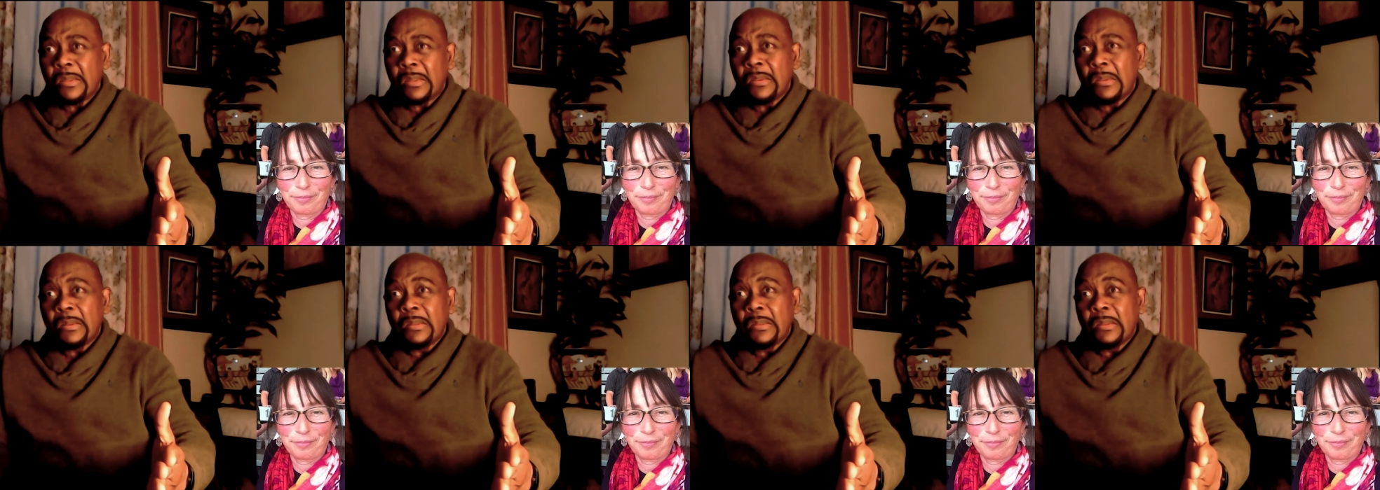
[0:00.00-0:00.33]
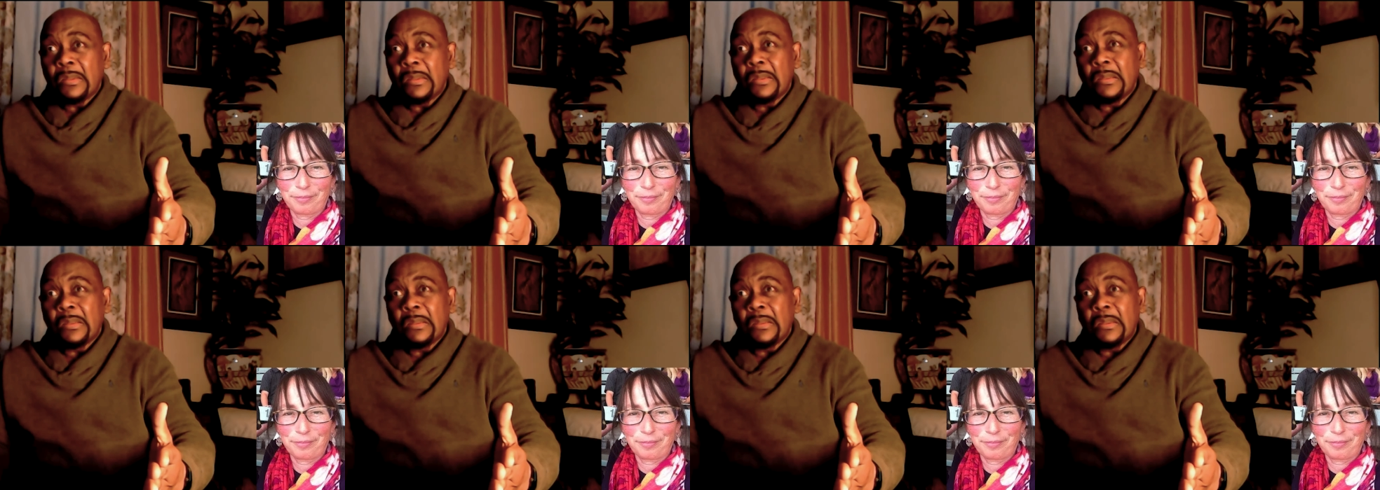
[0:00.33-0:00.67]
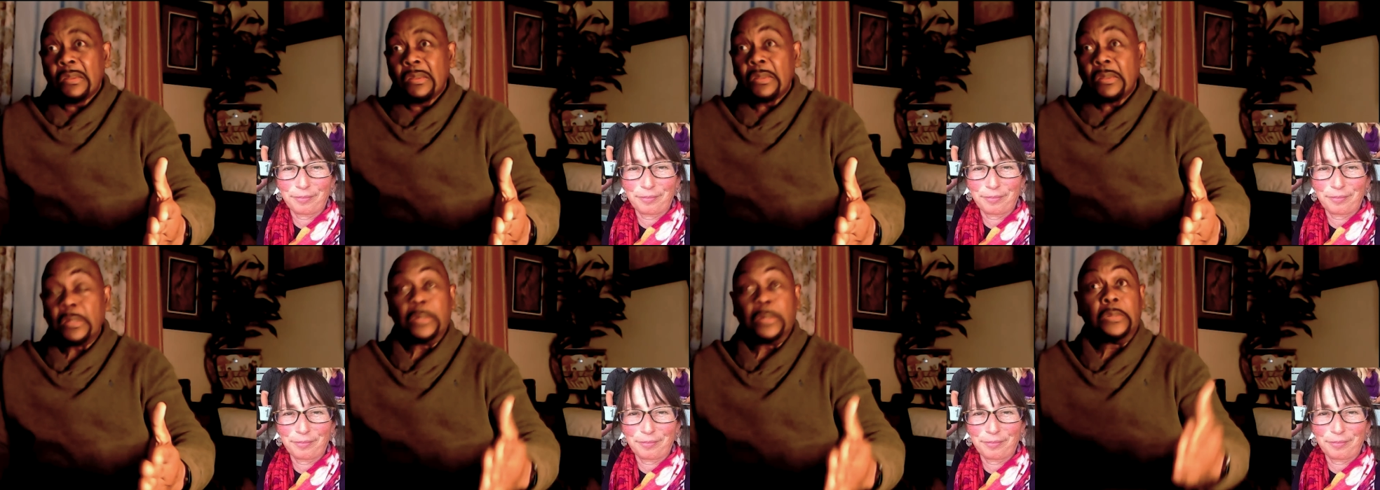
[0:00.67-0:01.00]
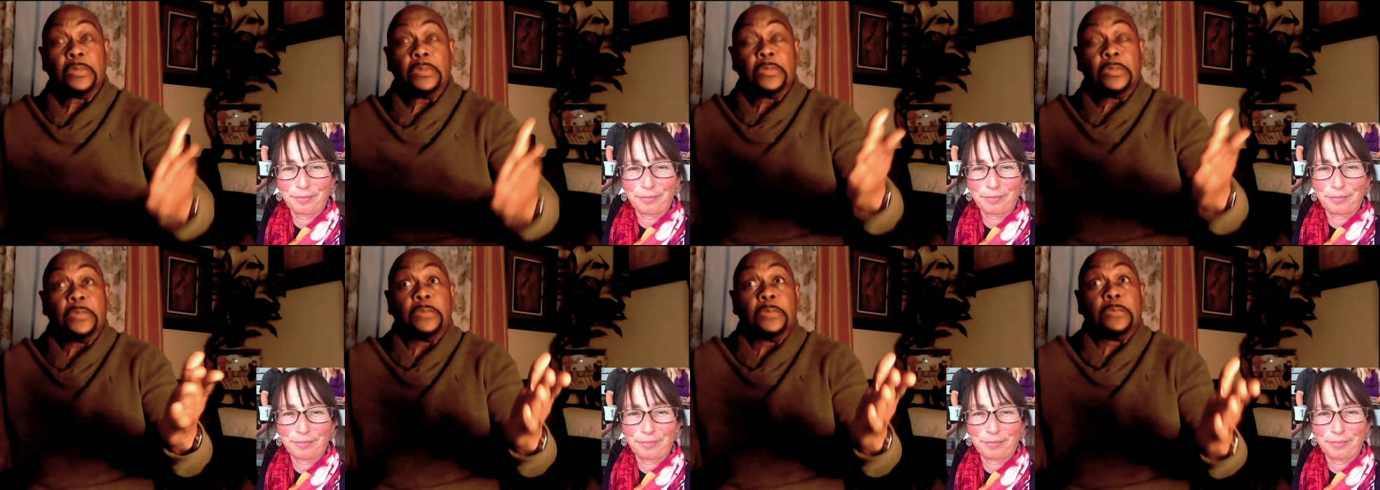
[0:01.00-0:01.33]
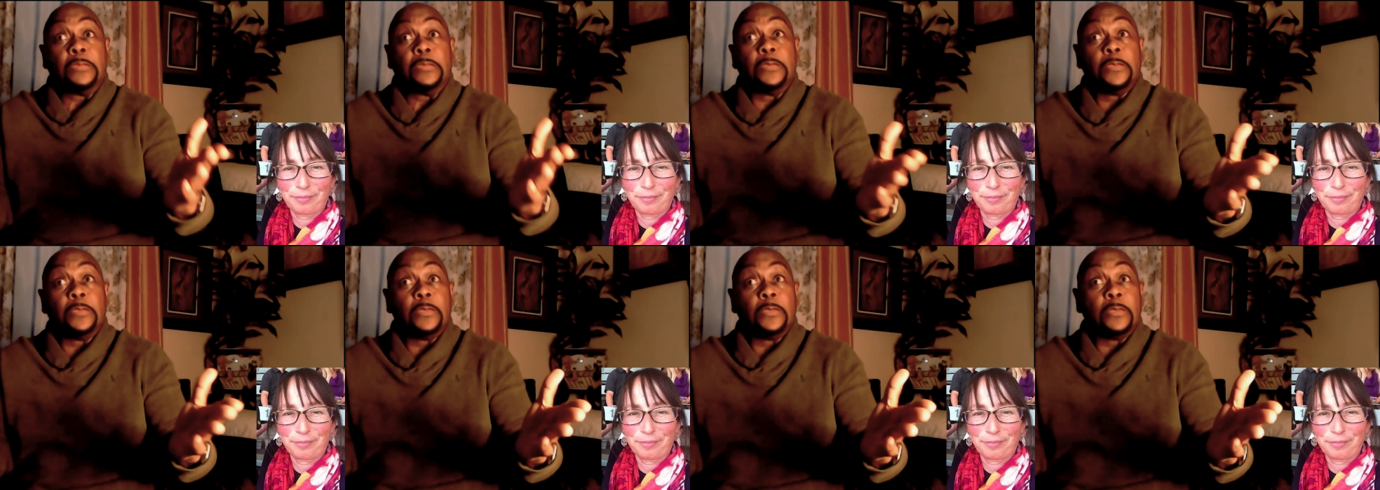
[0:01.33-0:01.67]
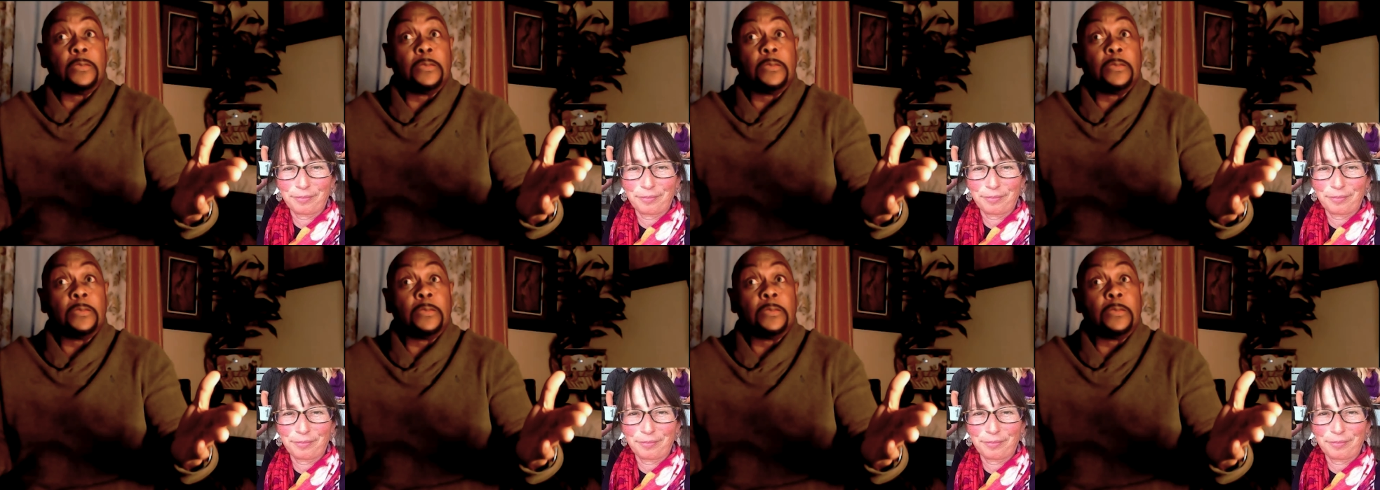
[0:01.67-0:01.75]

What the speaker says: [no speech]